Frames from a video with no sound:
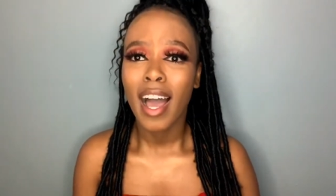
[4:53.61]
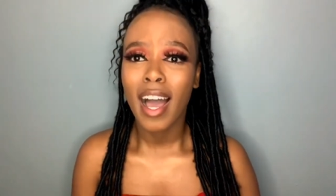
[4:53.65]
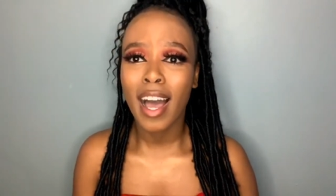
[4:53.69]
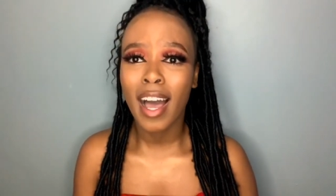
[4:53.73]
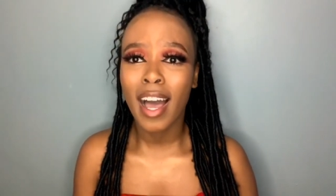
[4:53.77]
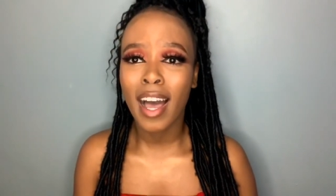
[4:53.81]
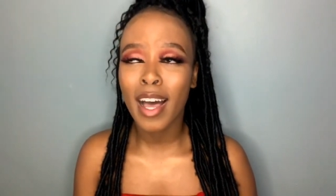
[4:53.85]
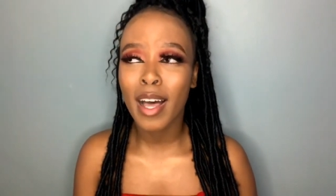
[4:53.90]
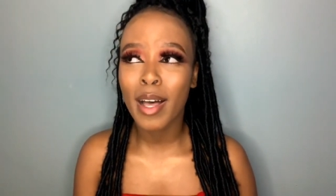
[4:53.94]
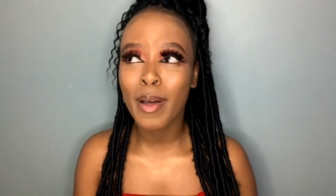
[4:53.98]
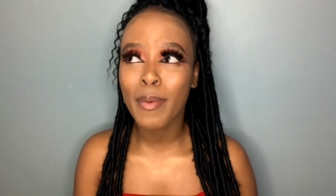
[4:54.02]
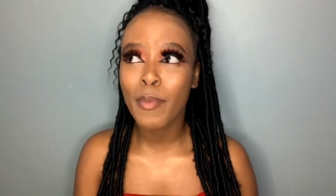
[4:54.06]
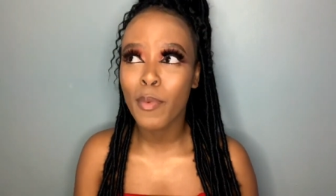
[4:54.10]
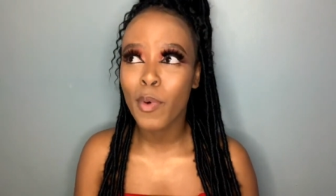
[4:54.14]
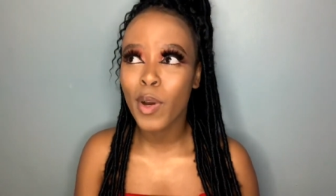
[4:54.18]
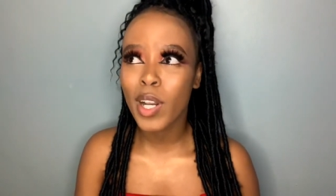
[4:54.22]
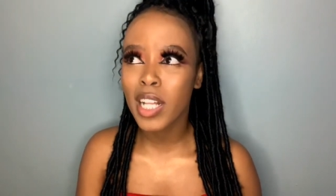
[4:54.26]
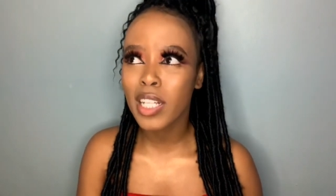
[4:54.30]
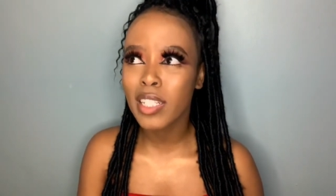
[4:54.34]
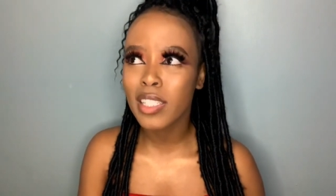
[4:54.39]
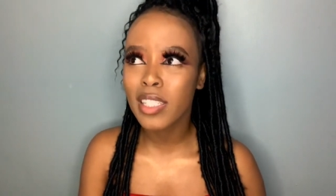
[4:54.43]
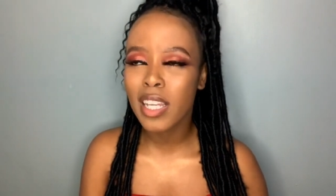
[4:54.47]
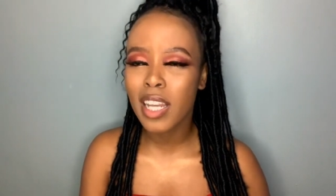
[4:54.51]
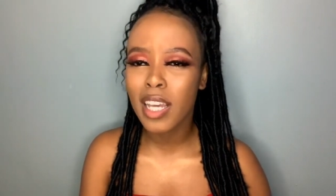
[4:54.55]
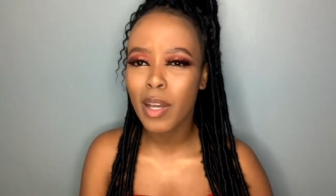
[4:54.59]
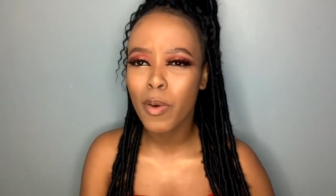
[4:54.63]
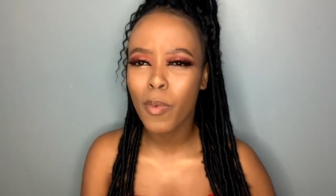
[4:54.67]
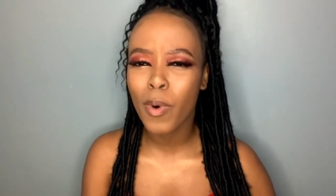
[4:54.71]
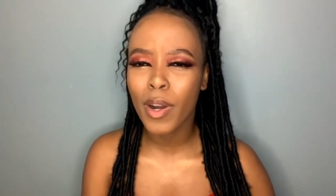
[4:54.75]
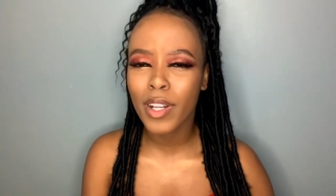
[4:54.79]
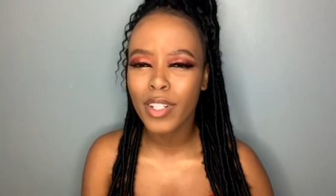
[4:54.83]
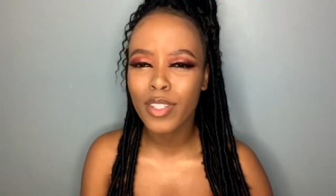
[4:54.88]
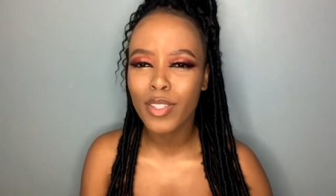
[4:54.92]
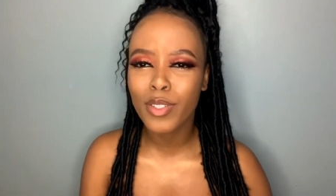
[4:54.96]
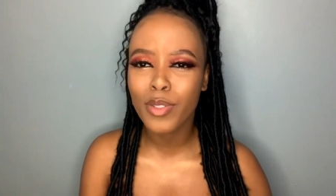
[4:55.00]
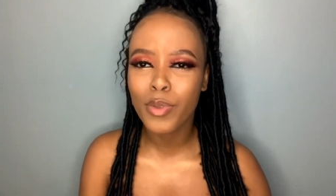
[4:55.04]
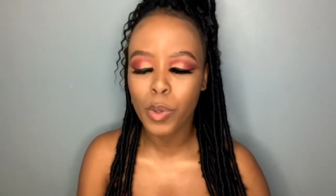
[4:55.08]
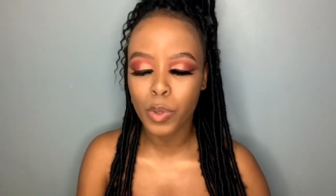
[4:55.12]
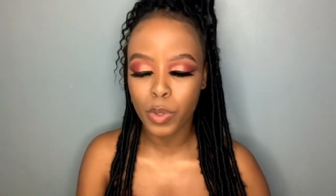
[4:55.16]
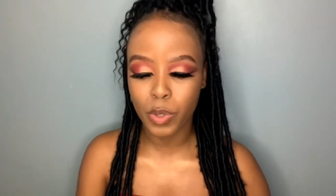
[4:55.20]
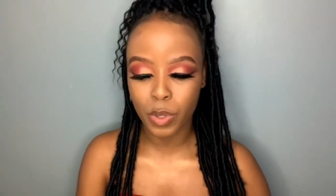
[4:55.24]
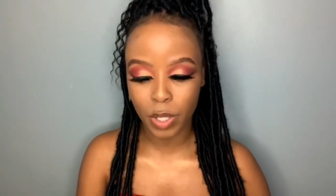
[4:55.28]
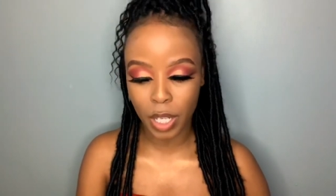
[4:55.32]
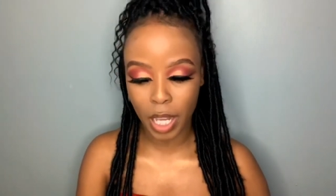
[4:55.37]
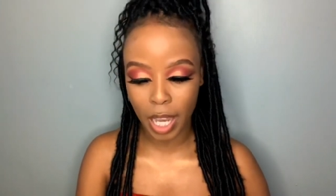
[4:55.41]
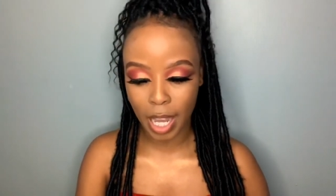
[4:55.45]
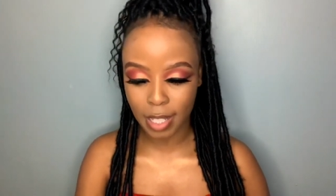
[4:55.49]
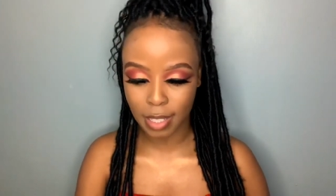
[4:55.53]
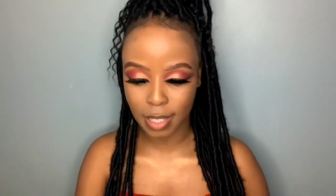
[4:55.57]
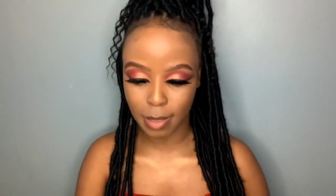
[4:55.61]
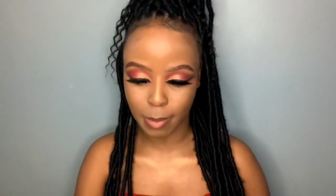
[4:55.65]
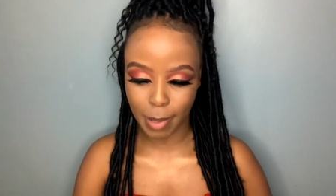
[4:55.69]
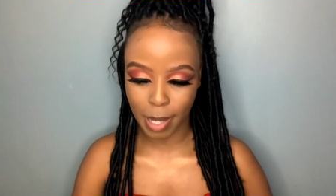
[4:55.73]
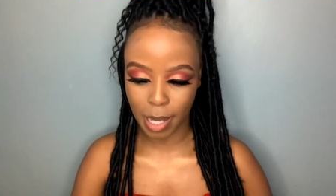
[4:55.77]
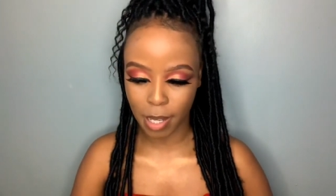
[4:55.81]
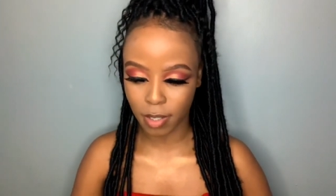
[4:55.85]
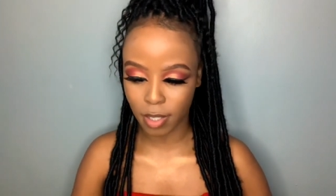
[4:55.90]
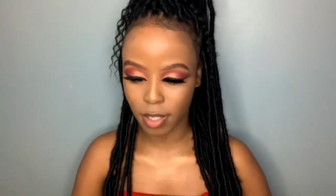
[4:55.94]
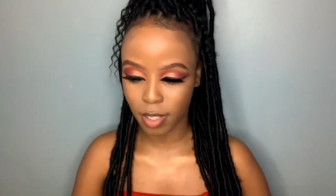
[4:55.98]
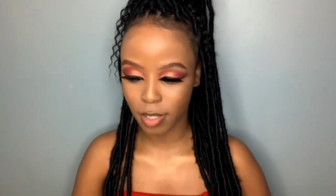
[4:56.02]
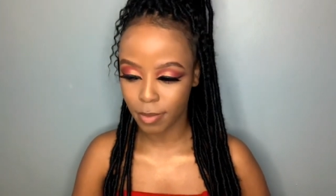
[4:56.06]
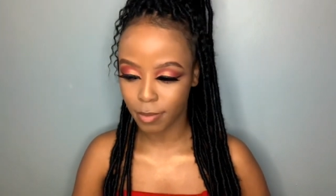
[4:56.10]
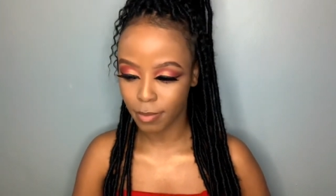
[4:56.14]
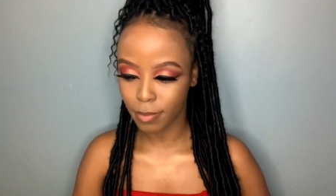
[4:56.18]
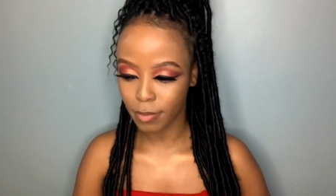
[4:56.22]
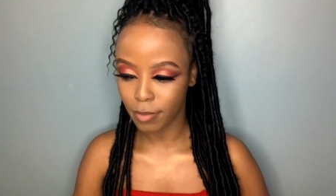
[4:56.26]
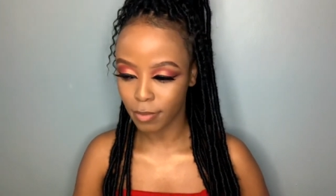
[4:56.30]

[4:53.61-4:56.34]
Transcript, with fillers: um what else did i want to talk to you guys about